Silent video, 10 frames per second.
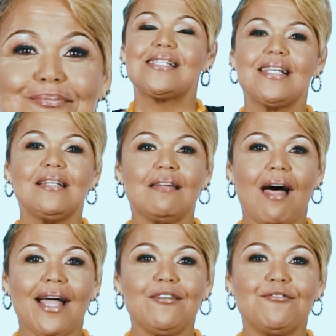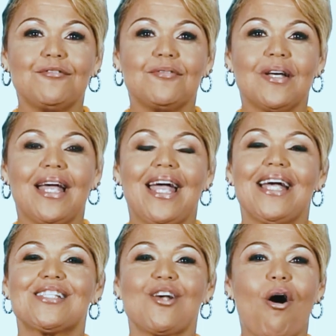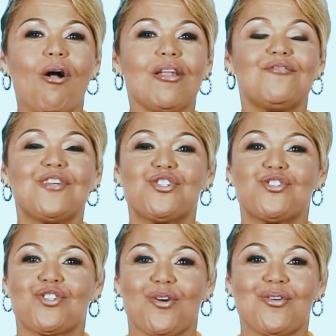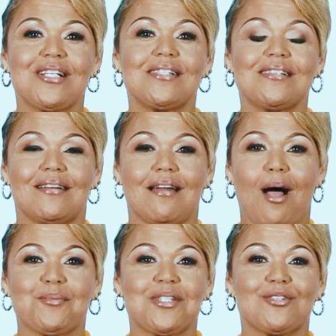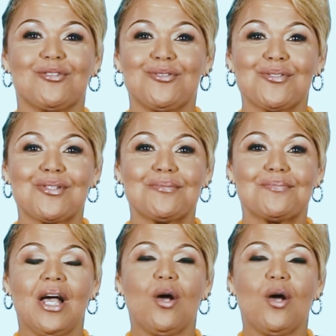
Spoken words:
See, life has all of its journeys and obstacles.